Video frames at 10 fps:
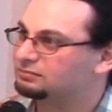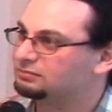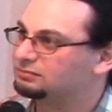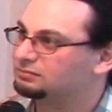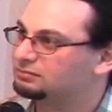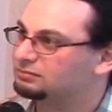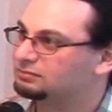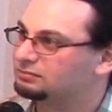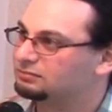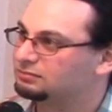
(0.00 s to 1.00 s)

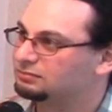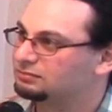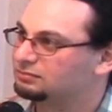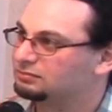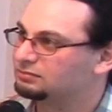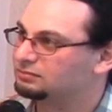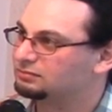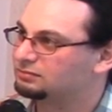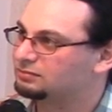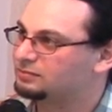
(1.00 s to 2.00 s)

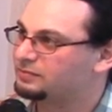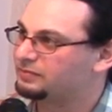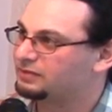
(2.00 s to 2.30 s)
This person isn't speaking.